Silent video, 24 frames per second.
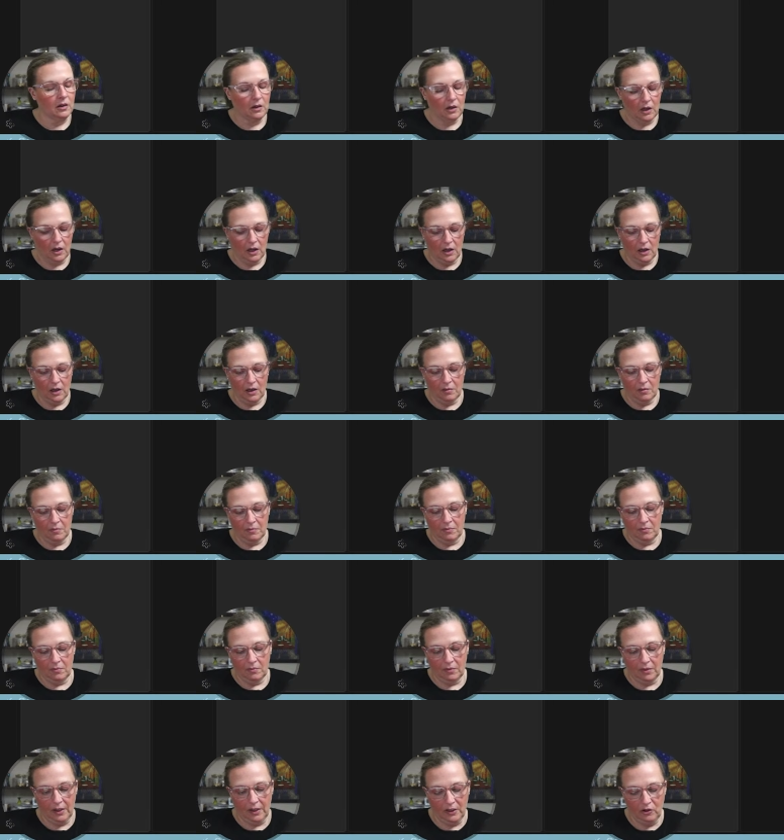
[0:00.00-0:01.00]

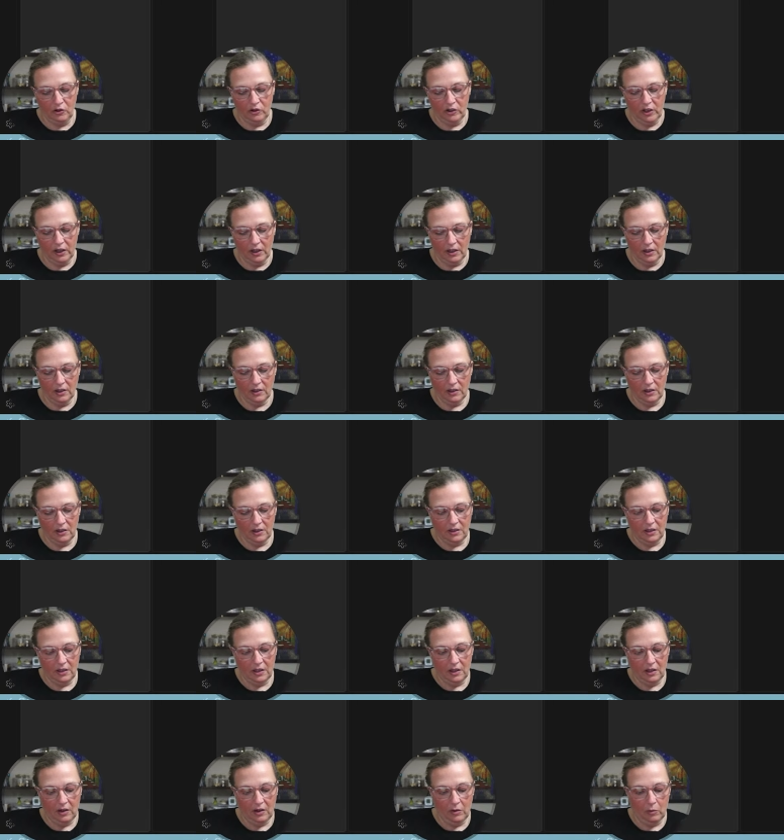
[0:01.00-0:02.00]
Let's check and
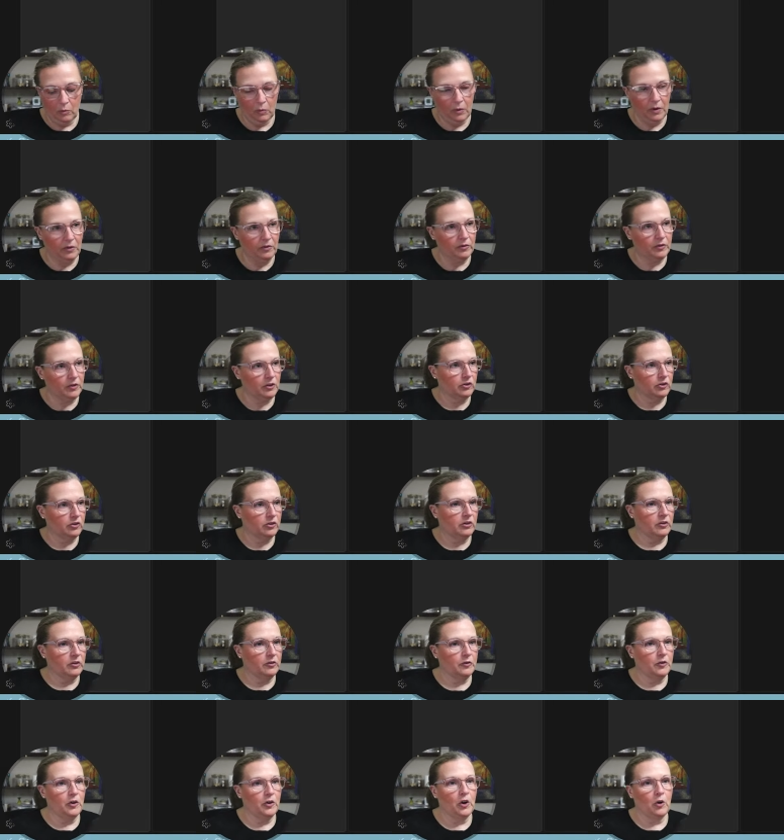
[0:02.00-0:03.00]
see what version
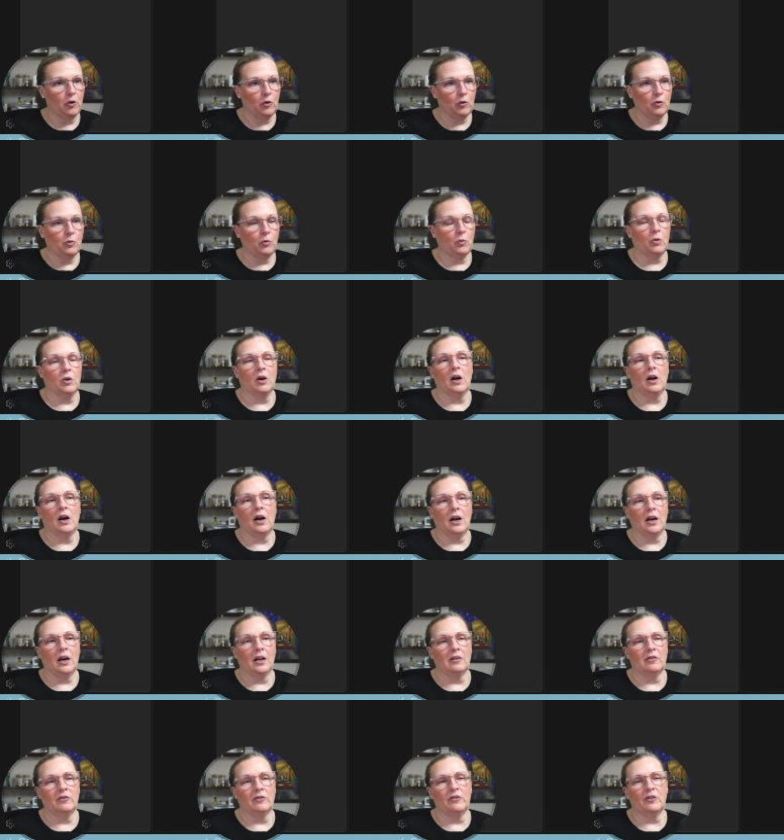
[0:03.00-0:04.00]
of Node we're
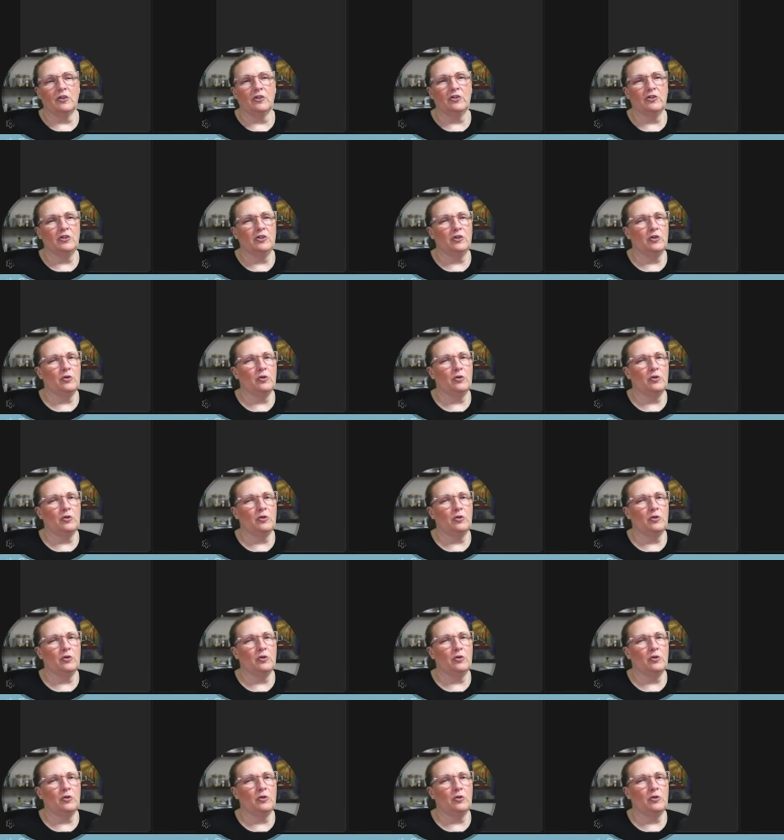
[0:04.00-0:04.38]
on. Version